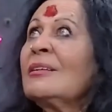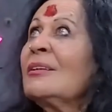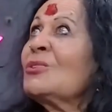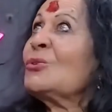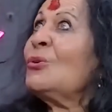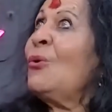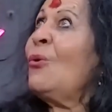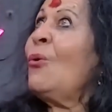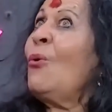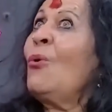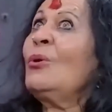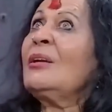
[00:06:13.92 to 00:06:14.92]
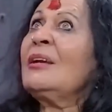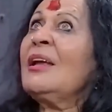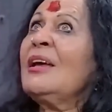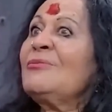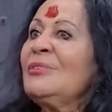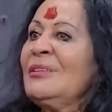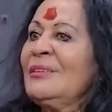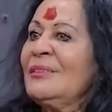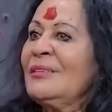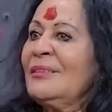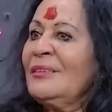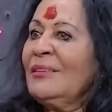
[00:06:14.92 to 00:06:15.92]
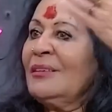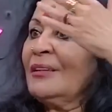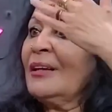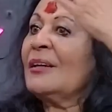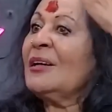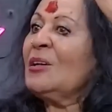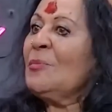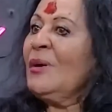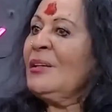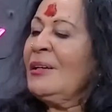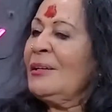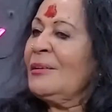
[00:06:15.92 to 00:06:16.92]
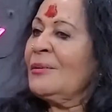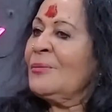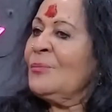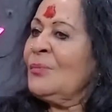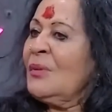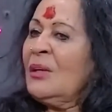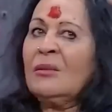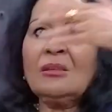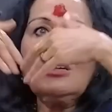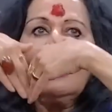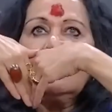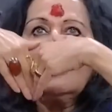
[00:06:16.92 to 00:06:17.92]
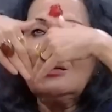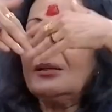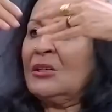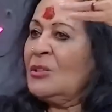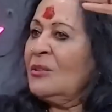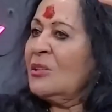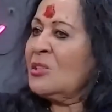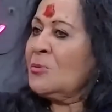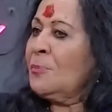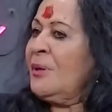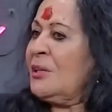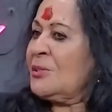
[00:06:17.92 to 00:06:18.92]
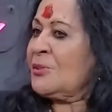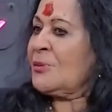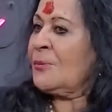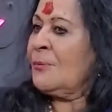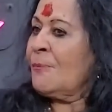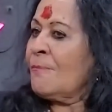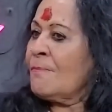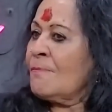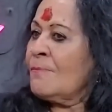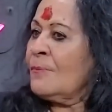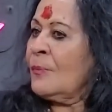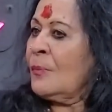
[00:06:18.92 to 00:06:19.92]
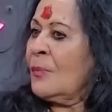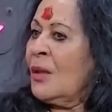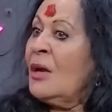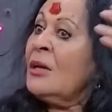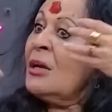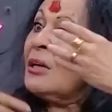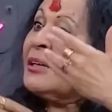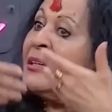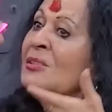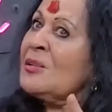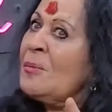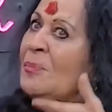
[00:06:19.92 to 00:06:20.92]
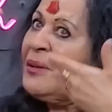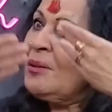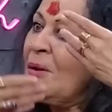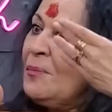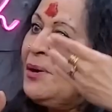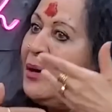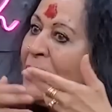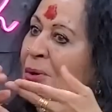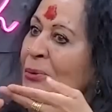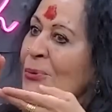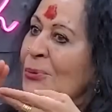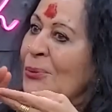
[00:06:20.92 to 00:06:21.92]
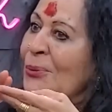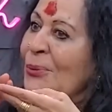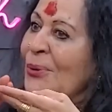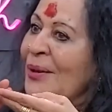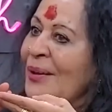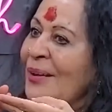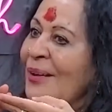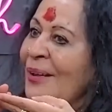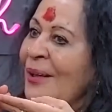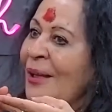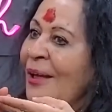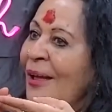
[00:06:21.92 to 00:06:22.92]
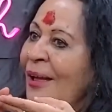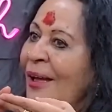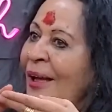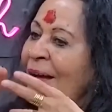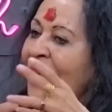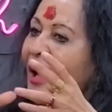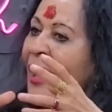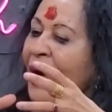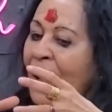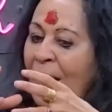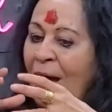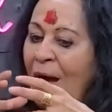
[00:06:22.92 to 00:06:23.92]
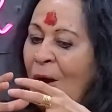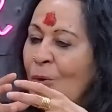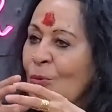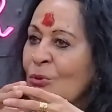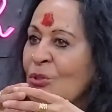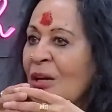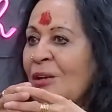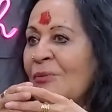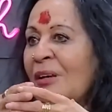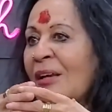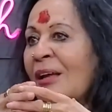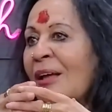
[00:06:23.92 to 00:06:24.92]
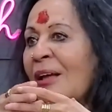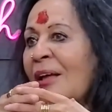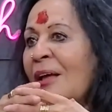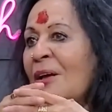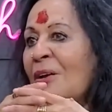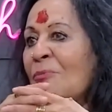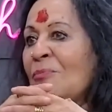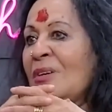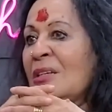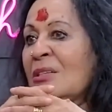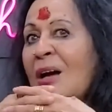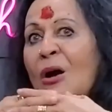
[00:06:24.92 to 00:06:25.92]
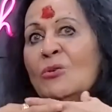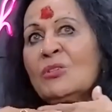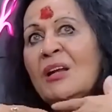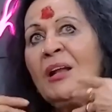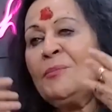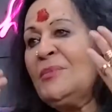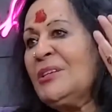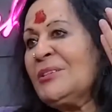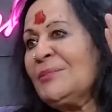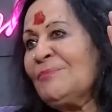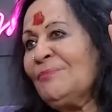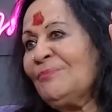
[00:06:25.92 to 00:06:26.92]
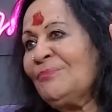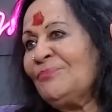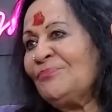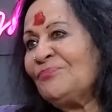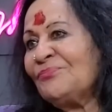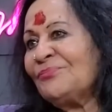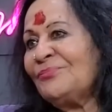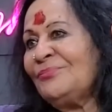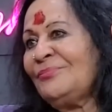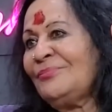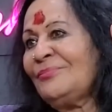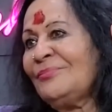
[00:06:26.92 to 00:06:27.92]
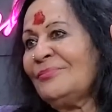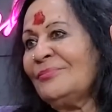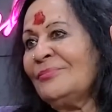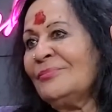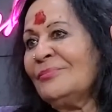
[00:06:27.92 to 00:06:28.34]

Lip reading: is all in heaven. Gagan mandal, in the antariksh, in the space. Kis abidha mila no hoy. How shall we meet? How shall I meet him?